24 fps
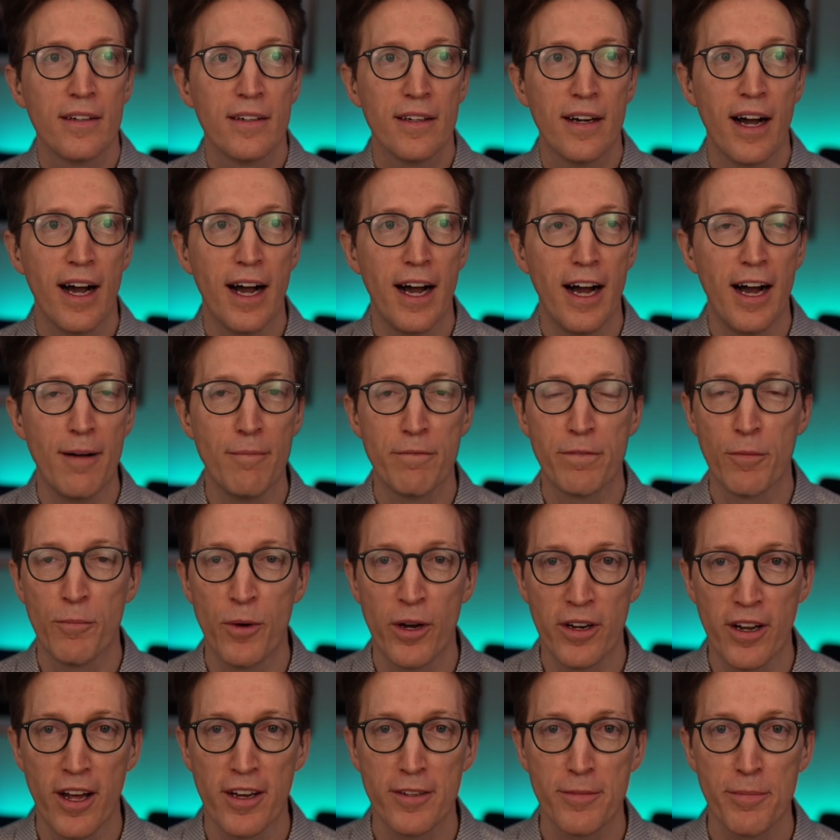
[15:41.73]
From
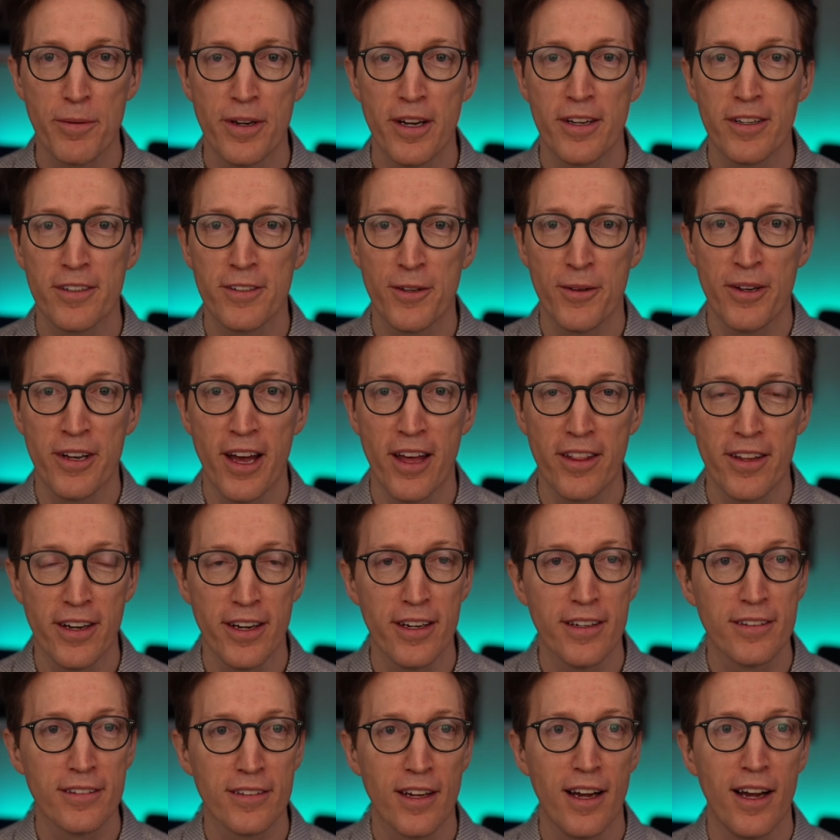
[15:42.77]
one entrepreneur to
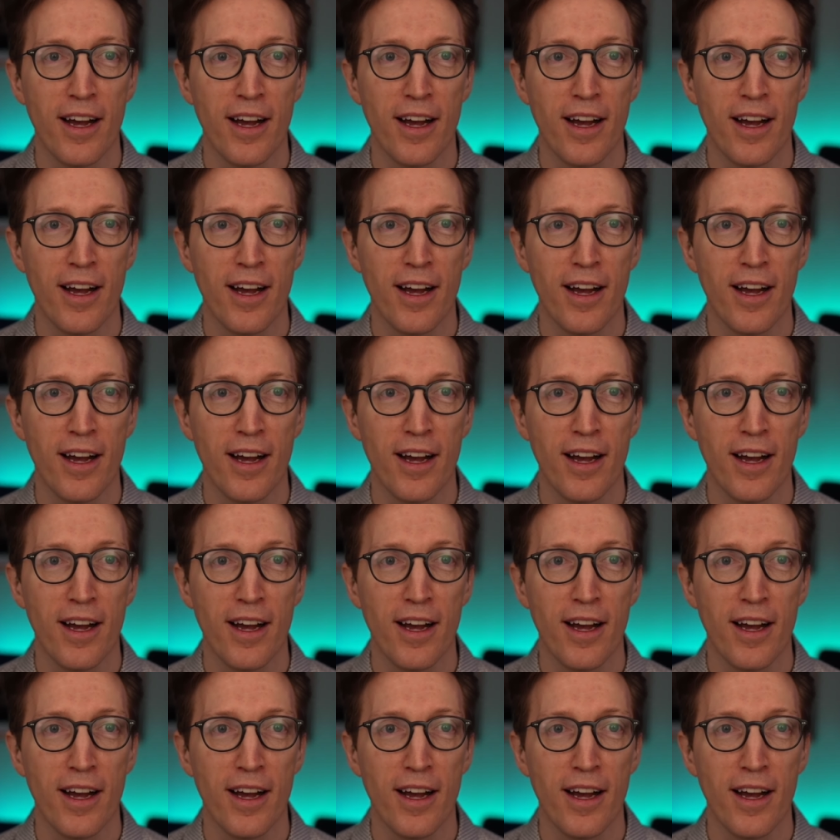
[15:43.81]
another,